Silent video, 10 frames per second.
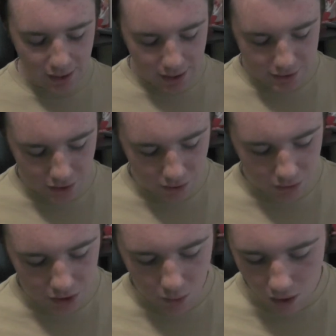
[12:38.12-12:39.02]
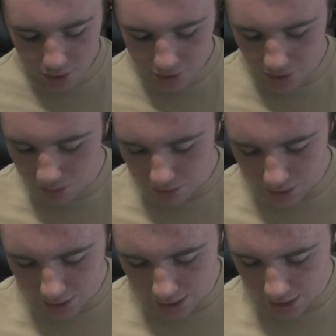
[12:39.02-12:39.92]
So you also
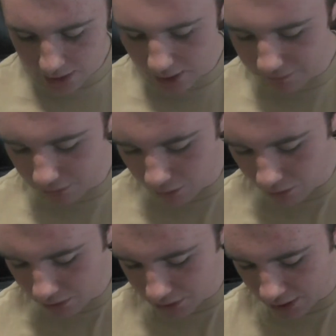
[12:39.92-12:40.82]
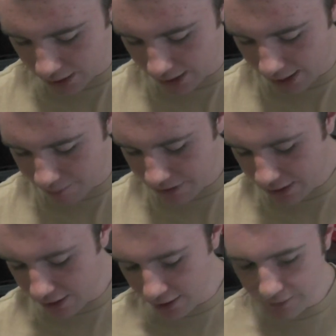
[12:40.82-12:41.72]
get, of course, a copy
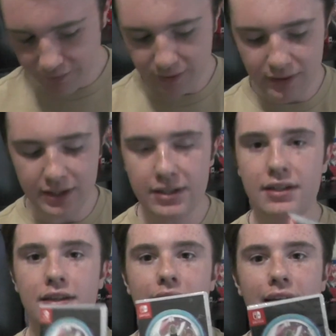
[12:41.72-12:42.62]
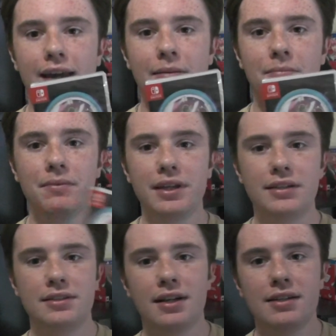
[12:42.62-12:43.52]
of the game
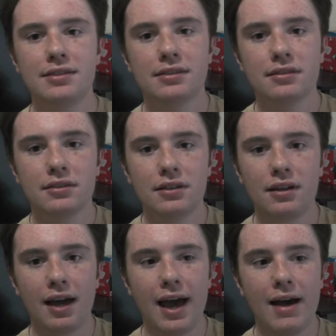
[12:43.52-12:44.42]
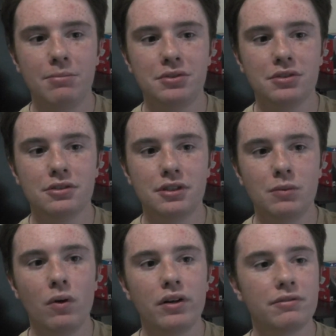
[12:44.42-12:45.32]
that does look absolutely
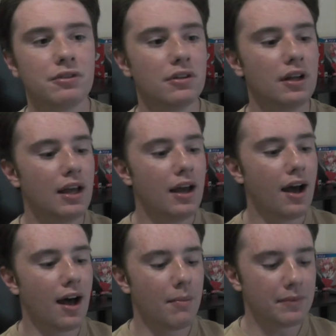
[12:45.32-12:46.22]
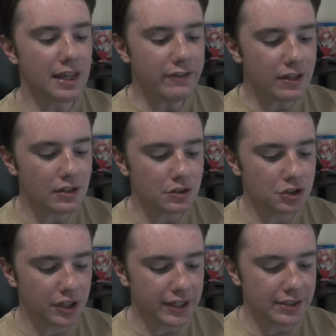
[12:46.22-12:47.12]
wonderful. Even
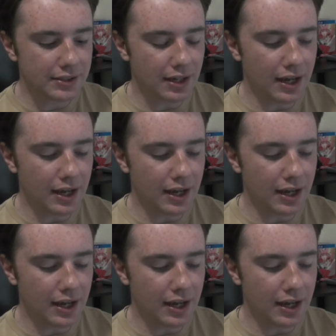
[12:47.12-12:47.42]
just